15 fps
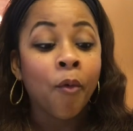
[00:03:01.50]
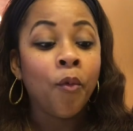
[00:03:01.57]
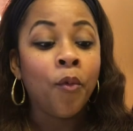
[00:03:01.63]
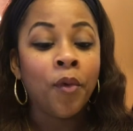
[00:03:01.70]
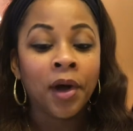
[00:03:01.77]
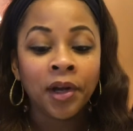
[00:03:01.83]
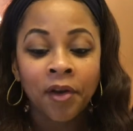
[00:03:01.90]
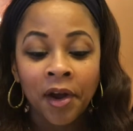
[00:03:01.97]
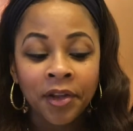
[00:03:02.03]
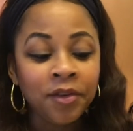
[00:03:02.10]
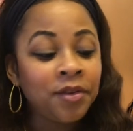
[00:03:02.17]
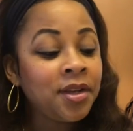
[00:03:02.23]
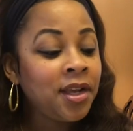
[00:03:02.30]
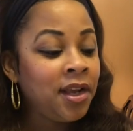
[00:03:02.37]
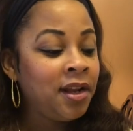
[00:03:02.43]
what are
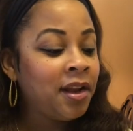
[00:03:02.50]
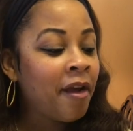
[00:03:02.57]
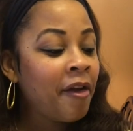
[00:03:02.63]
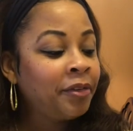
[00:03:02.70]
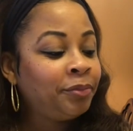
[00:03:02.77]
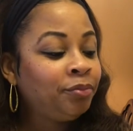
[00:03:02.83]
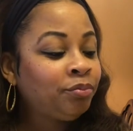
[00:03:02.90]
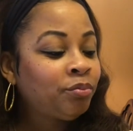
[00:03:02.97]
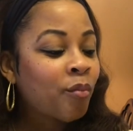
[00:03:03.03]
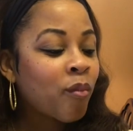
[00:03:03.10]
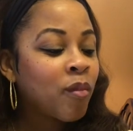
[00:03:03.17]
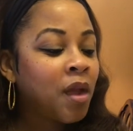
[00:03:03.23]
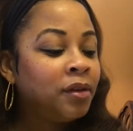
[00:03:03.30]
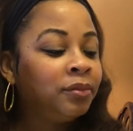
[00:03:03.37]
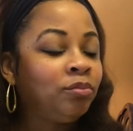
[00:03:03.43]
you eating?
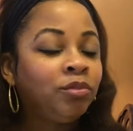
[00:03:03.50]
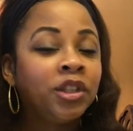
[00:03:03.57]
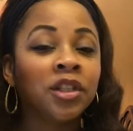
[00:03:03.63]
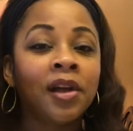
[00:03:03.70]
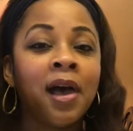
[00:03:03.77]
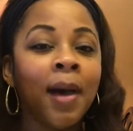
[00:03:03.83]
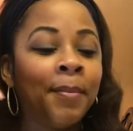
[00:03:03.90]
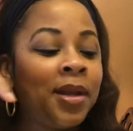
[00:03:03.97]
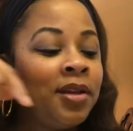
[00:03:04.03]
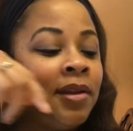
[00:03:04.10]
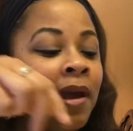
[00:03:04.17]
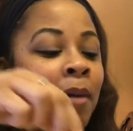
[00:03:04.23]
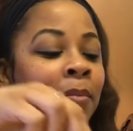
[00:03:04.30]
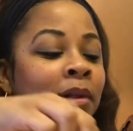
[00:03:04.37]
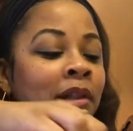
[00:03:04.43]
Just comment
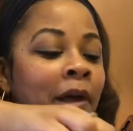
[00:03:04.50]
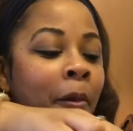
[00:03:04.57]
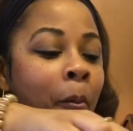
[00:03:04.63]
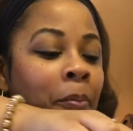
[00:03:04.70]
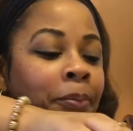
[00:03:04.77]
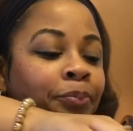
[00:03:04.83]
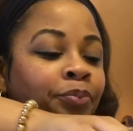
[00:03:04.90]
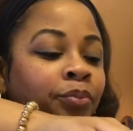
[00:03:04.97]
down below.